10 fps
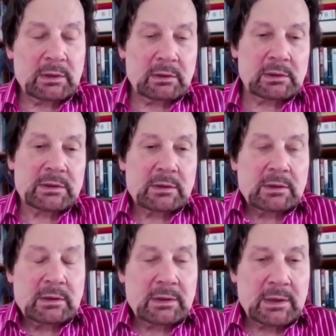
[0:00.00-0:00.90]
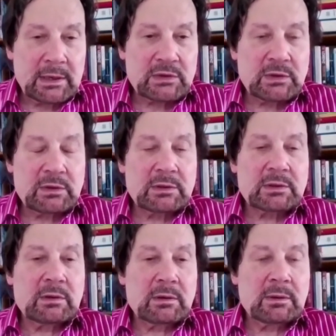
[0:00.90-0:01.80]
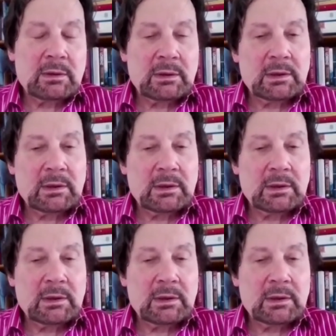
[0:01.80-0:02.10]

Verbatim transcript: killed in, a, in an accident, in a,